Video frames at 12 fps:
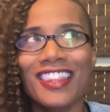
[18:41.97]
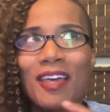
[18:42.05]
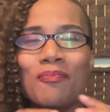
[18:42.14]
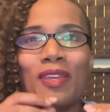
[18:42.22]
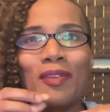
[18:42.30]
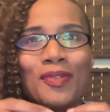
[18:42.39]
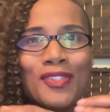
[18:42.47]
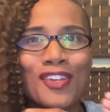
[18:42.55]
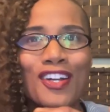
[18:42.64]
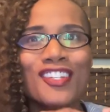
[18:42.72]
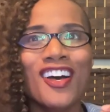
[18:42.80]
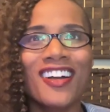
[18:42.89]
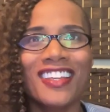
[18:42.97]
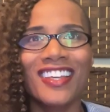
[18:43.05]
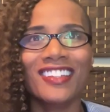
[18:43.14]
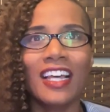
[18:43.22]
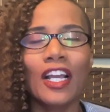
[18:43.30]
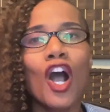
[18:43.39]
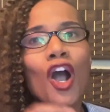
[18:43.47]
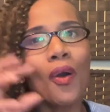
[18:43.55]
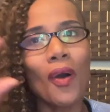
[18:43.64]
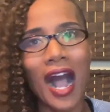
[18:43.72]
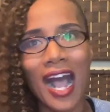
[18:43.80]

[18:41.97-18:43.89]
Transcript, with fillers: then people start talking like, oh,